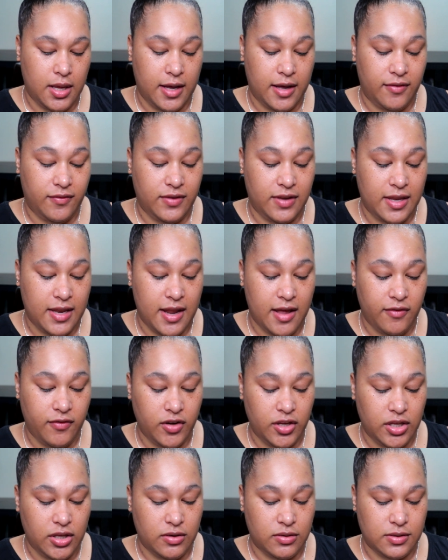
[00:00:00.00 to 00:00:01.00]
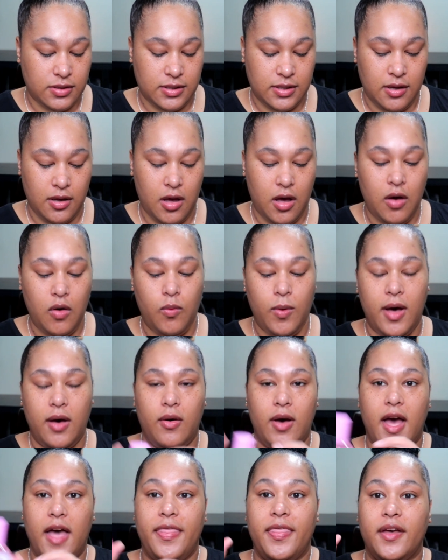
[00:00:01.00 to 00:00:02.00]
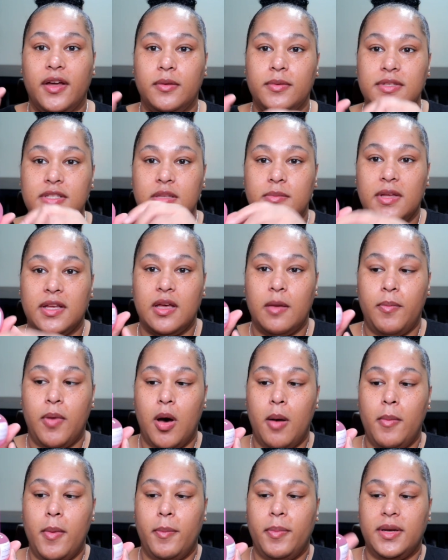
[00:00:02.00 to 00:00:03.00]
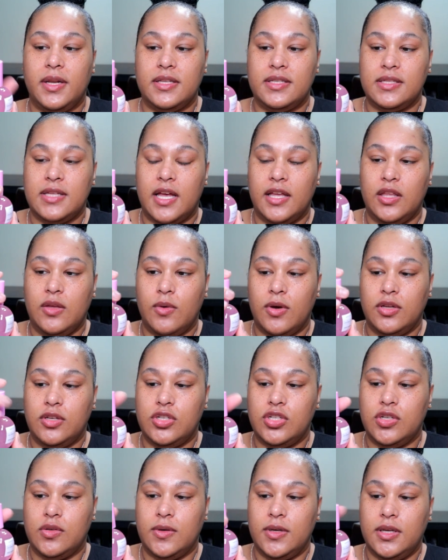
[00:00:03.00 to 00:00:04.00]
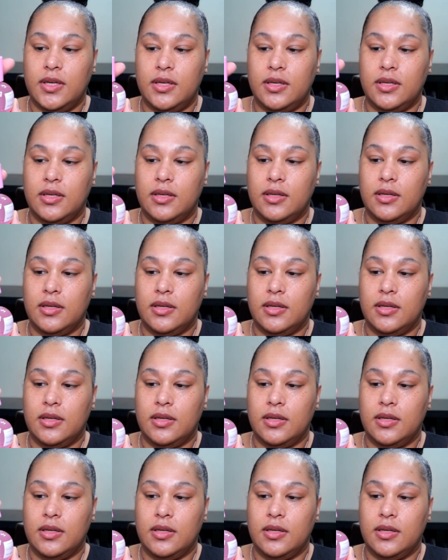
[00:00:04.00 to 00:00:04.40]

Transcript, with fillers: I've never used it. Oh, wow. I thought it was going to be like a pump, but it's not. You undo it.